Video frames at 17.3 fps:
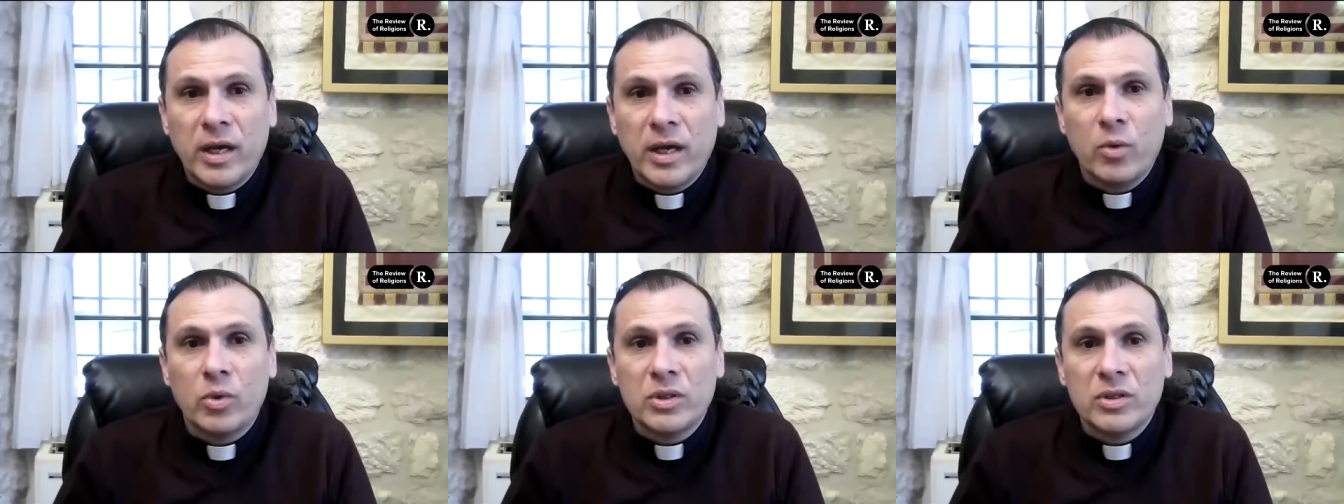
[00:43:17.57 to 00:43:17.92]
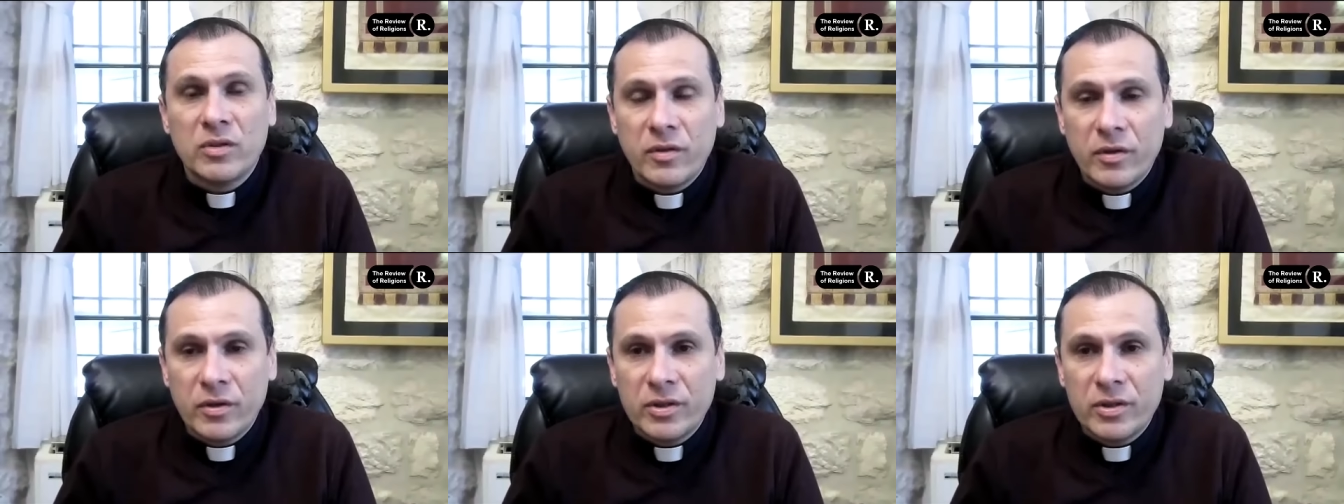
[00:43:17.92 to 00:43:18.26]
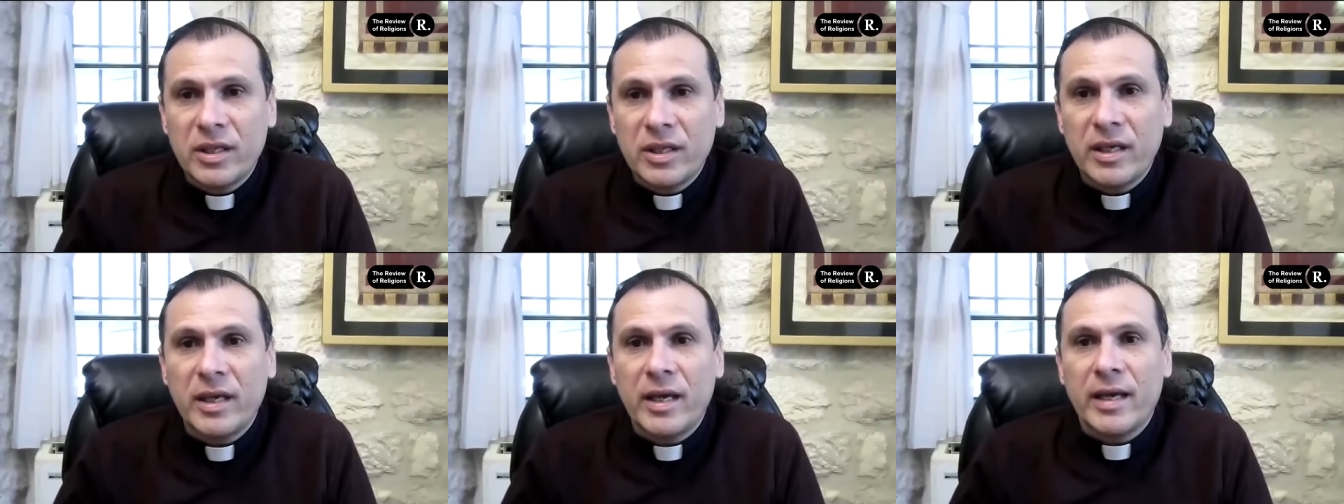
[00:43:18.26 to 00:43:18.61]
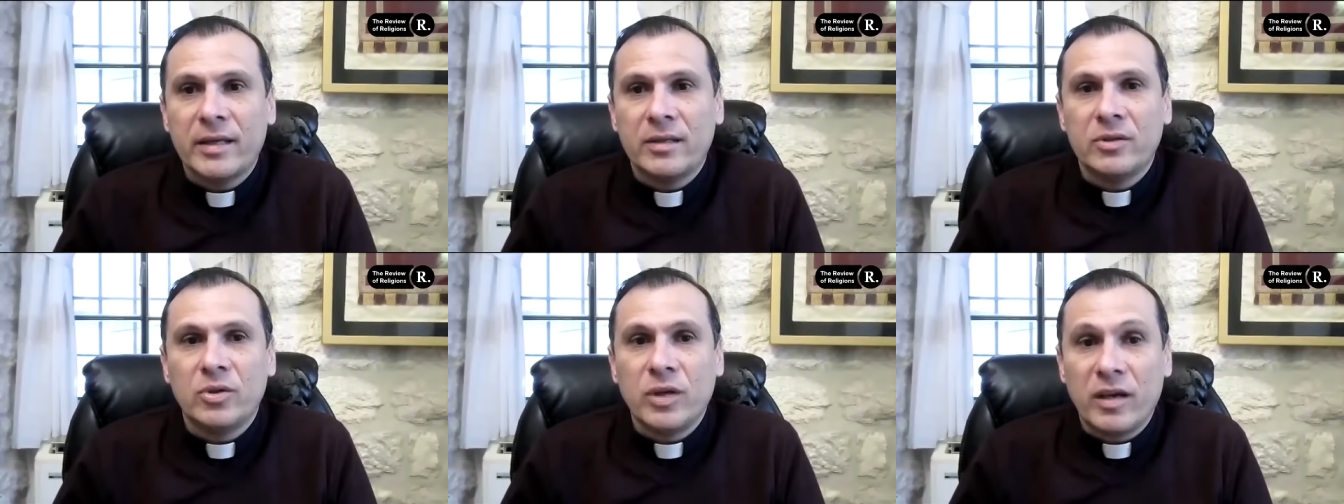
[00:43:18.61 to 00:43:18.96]
I was thirsty
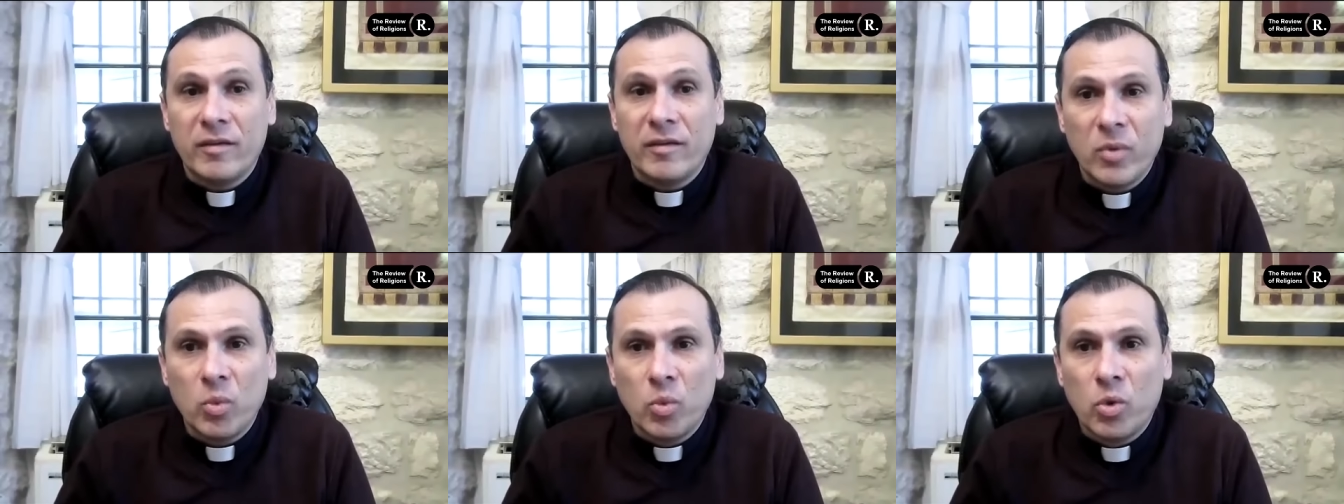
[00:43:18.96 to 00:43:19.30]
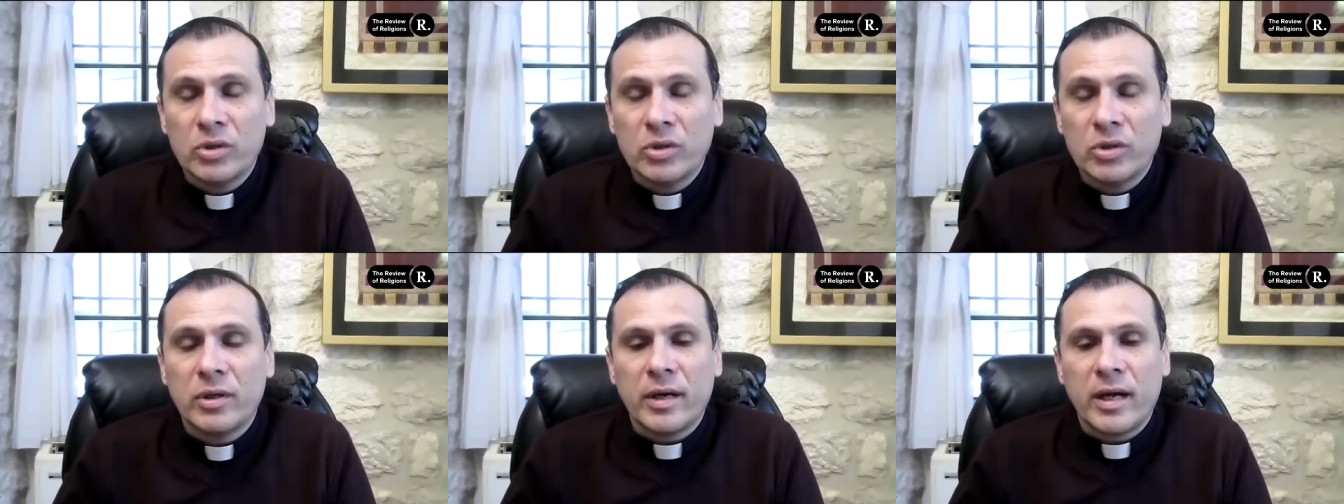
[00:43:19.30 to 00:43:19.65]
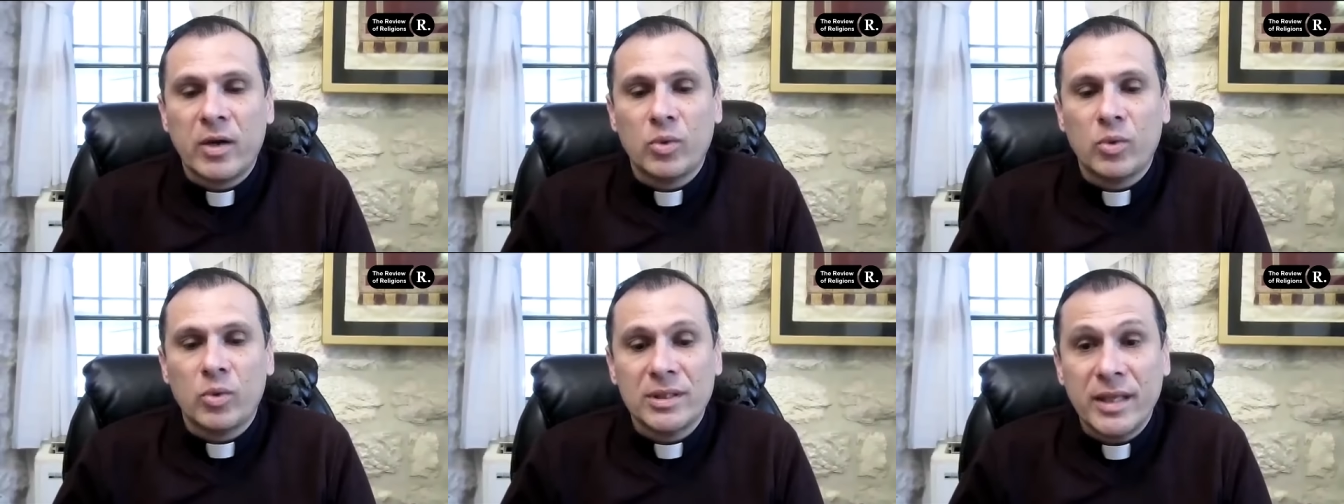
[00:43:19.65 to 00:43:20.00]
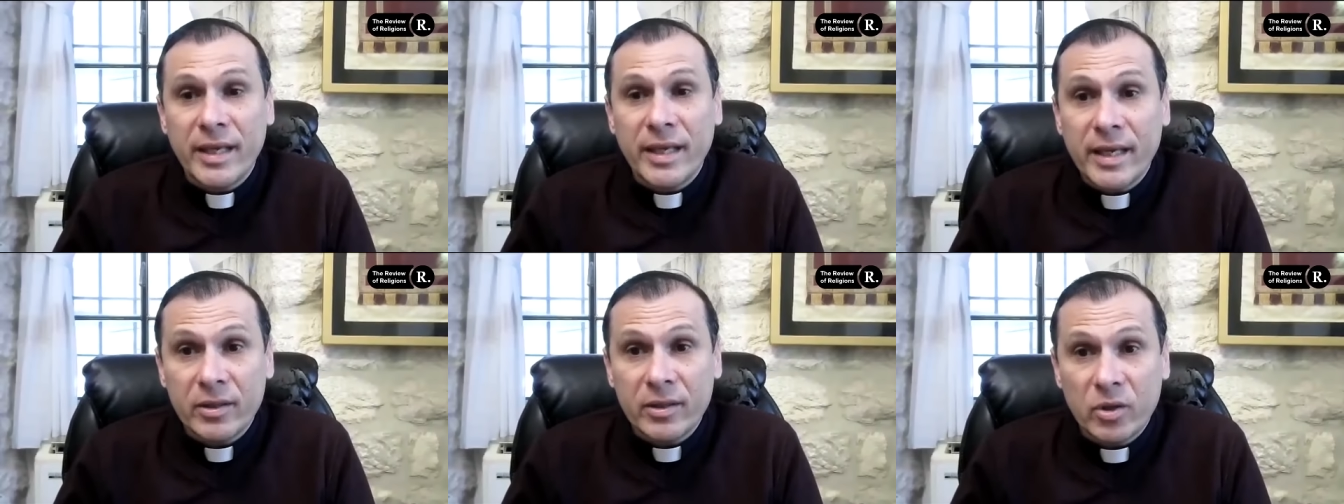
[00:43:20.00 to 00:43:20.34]
and you gave me water. I was
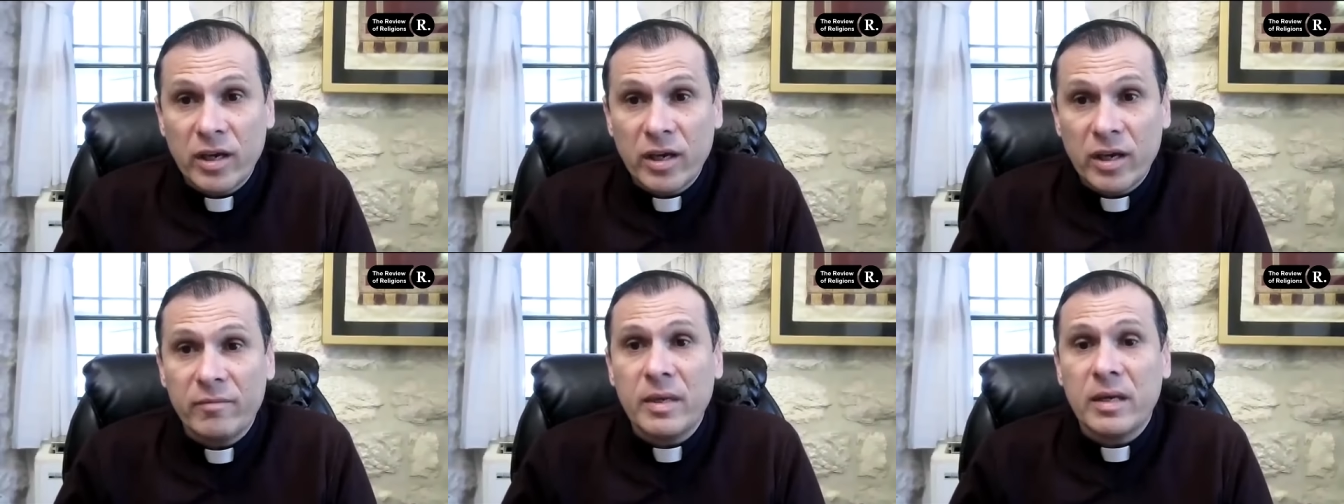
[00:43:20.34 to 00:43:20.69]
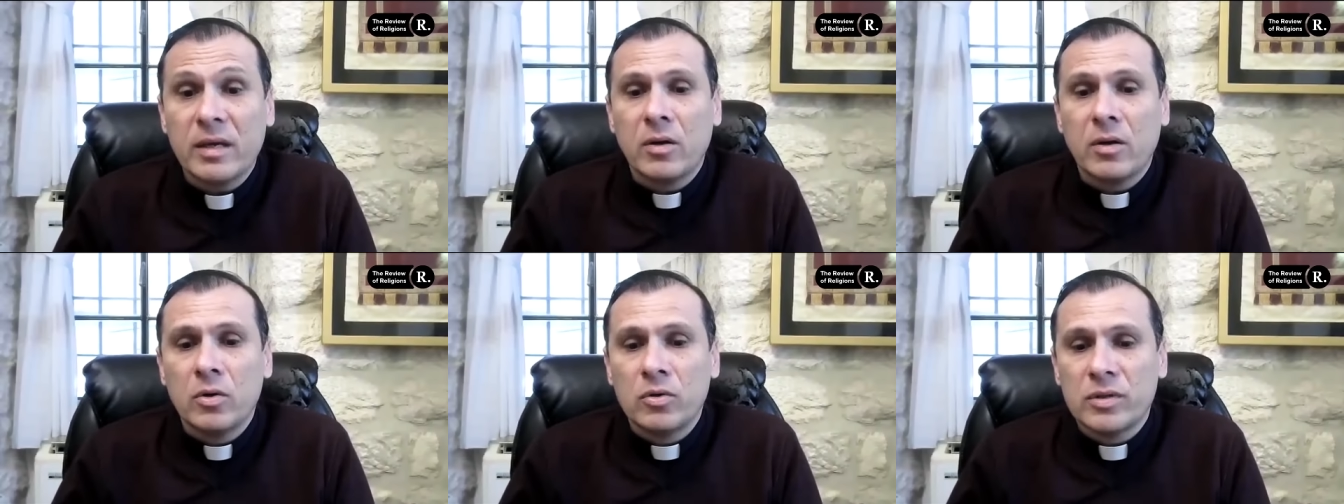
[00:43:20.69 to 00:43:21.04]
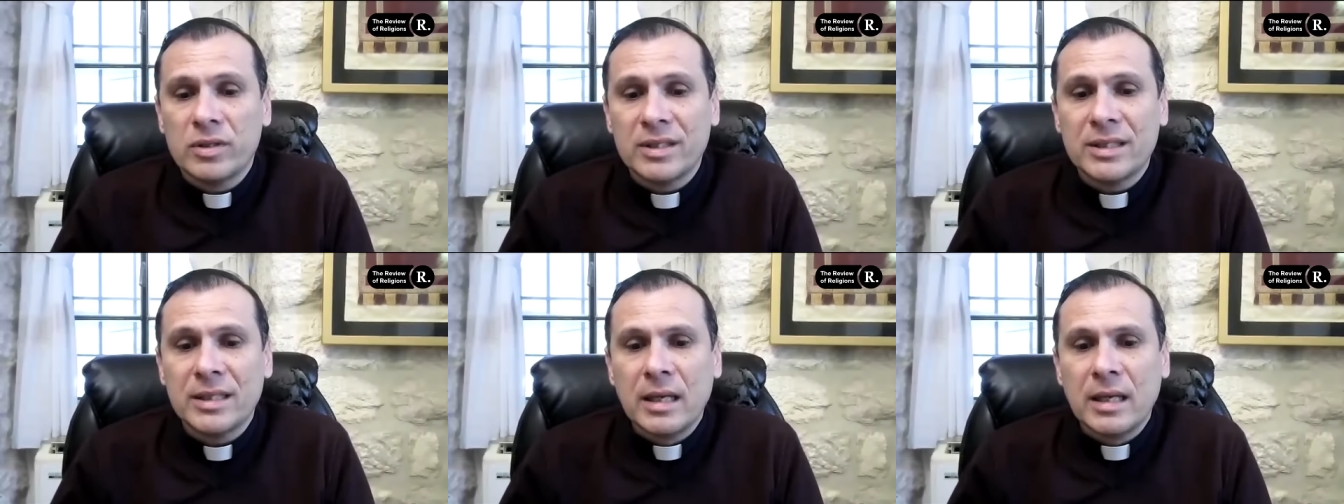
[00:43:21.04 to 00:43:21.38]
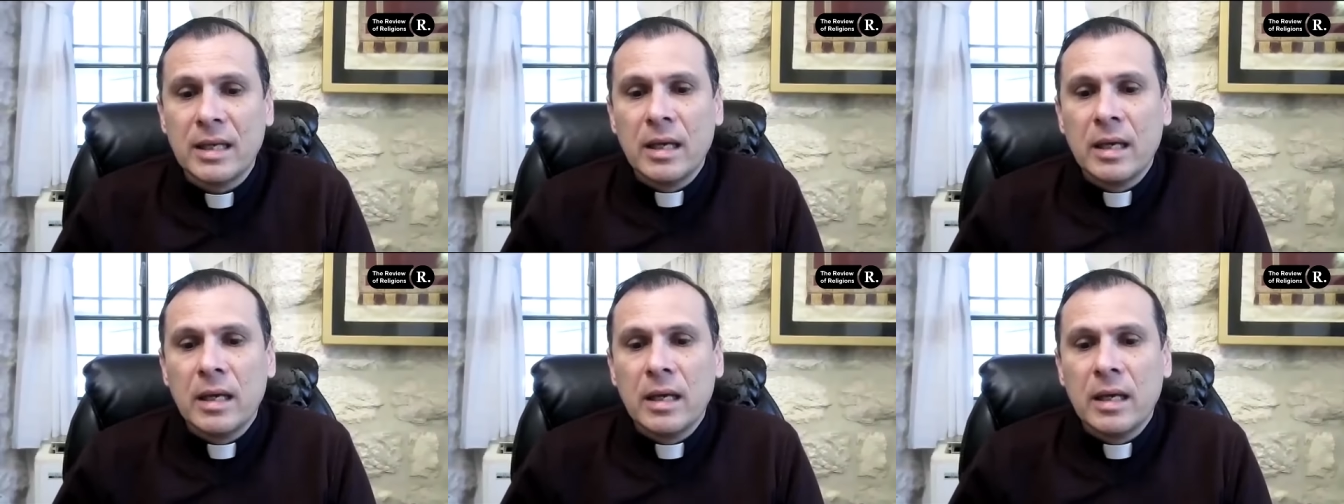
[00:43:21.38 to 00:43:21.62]
naked, you gave me clothes.